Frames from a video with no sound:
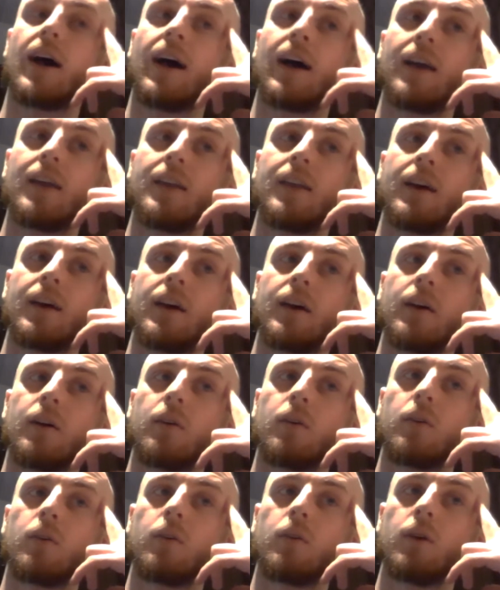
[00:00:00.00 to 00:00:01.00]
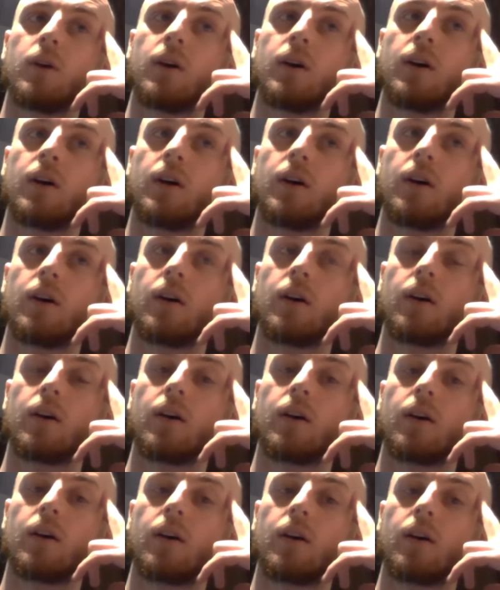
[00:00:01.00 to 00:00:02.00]
And now,
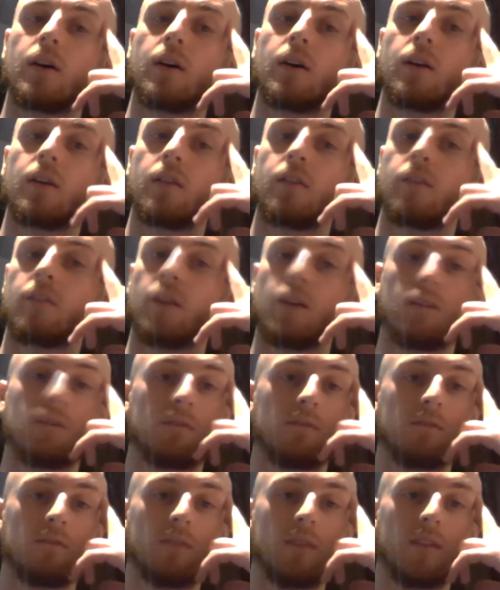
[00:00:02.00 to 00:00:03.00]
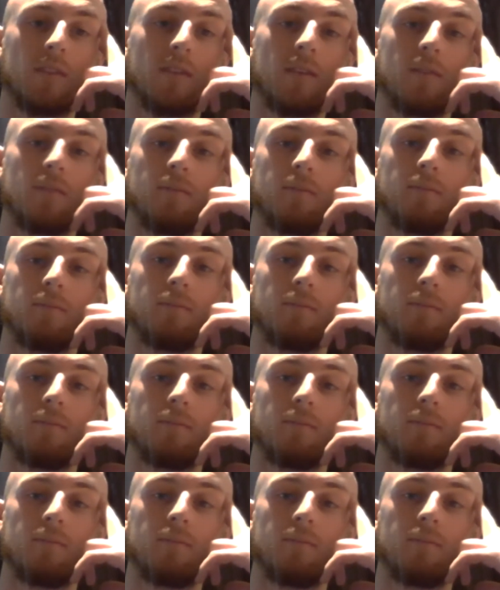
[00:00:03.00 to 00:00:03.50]
yeah, that's it.